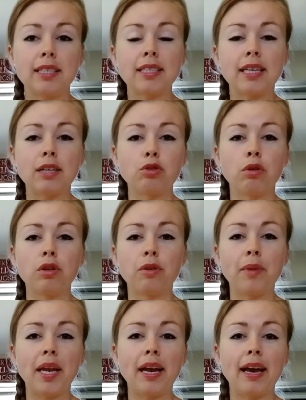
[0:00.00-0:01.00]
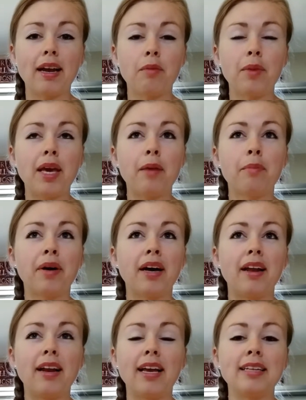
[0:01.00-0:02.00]
schedule looming ahead of me,
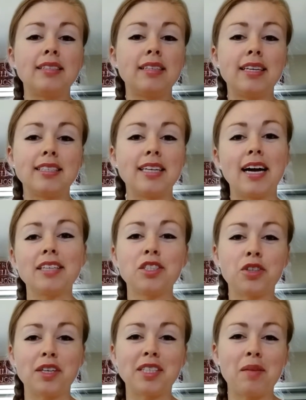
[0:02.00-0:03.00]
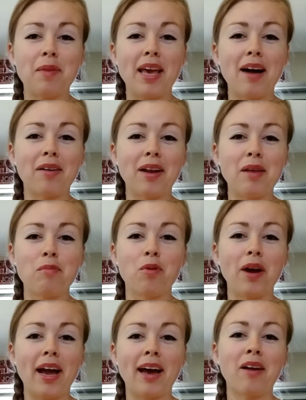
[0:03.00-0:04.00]
but it is not stressing me out anymore
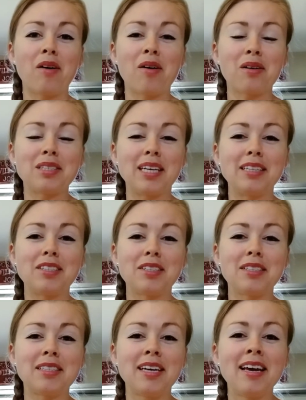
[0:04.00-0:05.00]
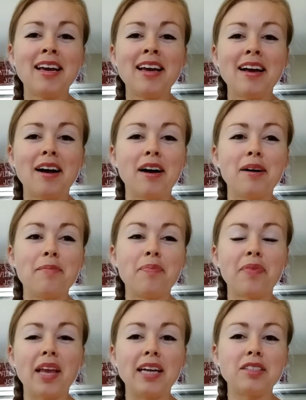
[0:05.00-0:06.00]
at all because
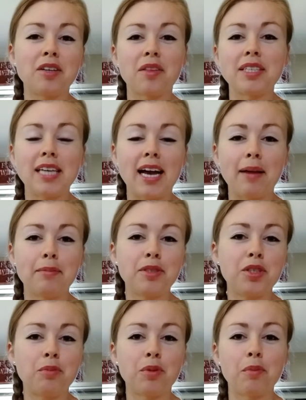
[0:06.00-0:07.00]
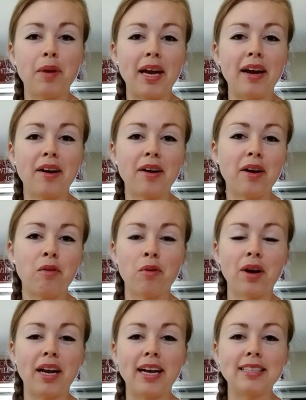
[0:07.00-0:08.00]
I took the time to prepare and
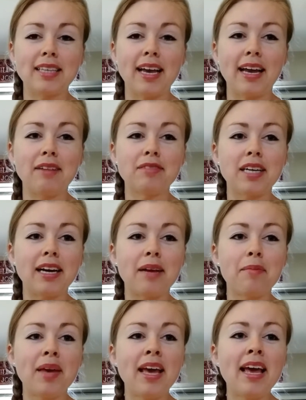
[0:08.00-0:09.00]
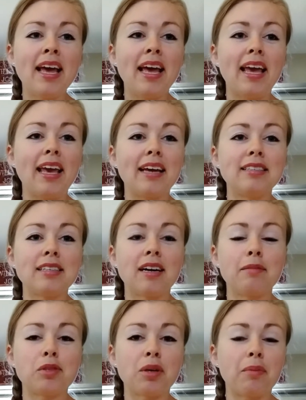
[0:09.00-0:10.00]
organize ahead of time. And
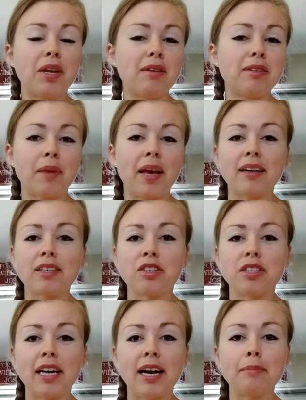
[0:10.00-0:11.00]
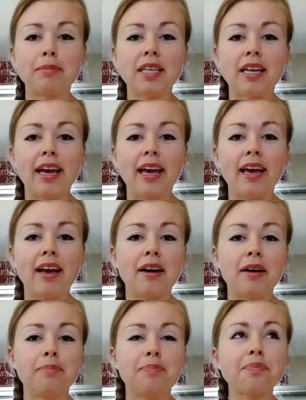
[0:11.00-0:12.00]
so I'm going to use my extra time today.
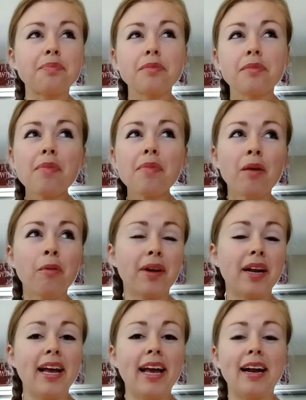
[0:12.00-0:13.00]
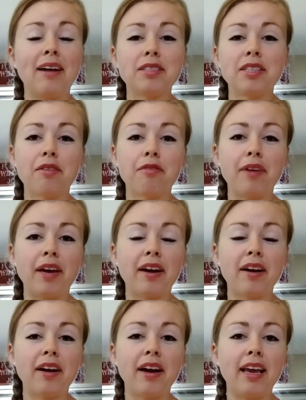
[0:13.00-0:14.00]
I'm going to head out to the
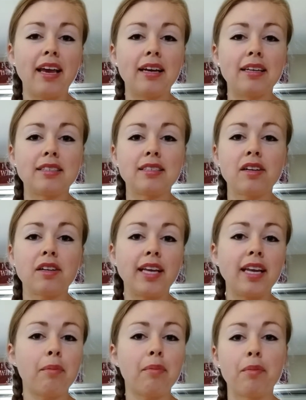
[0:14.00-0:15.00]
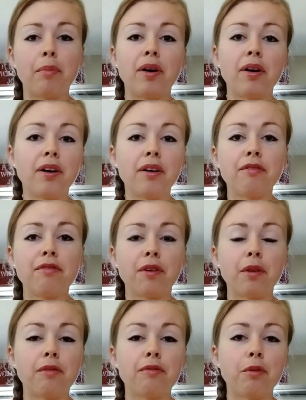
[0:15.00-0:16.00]
fair and clean up the barn for
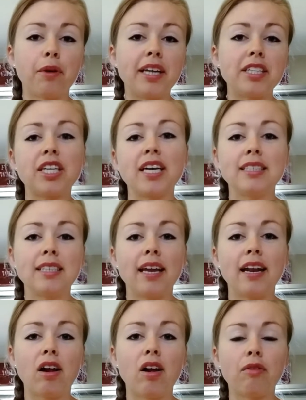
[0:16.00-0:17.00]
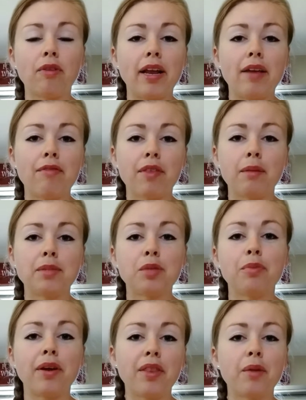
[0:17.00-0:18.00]
the 4-H kids and get it all ready for them to
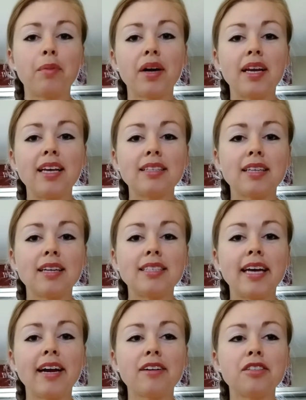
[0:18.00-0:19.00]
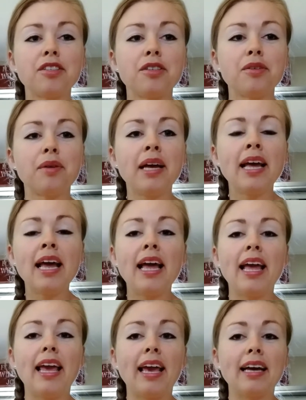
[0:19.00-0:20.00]
bring their bunnies in a day or two.
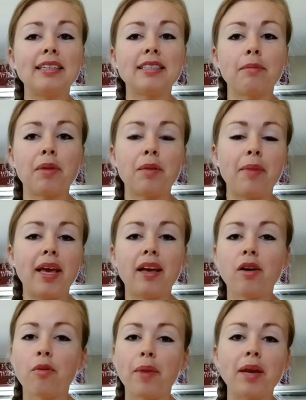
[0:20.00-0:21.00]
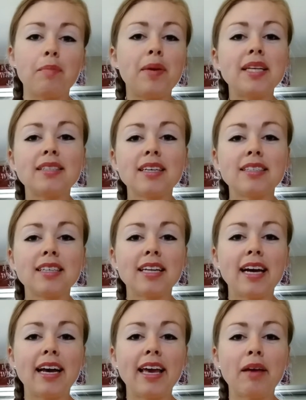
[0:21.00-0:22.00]
And I'm going to make homemade pizza
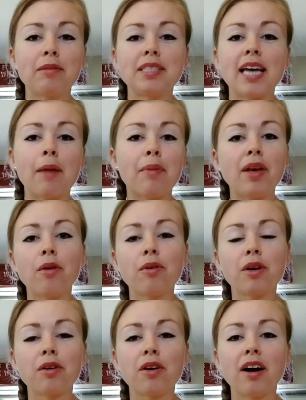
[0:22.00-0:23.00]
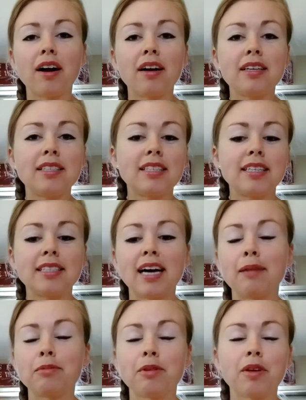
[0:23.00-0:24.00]
tonight with tapioca crust and
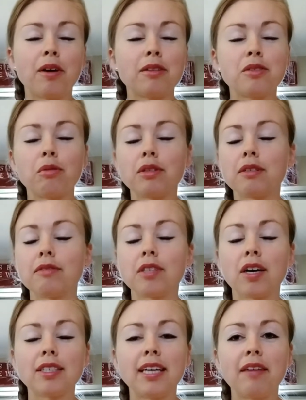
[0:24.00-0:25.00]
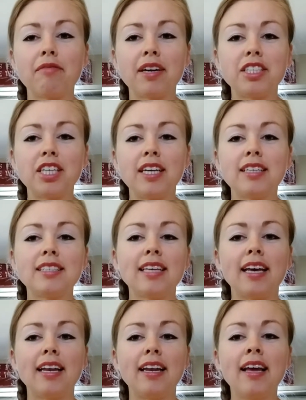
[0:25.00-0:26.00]
topped with all sorts of sauteed veggies.
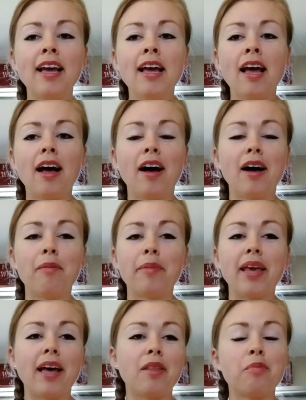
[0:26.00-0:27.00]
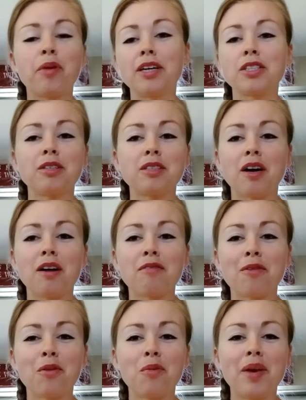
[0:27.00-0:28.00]
And the pressure's off
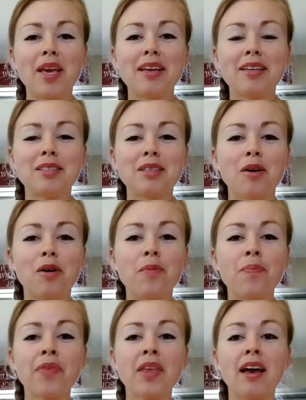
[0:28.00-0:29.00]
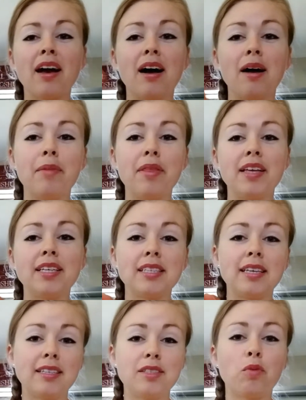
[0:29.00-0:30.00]
for the week. So this
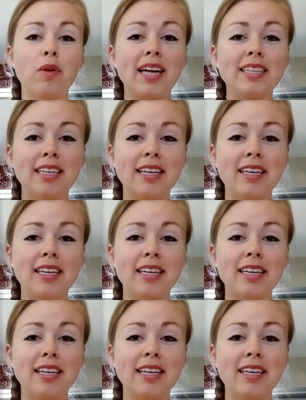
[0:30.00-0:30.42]
is what I did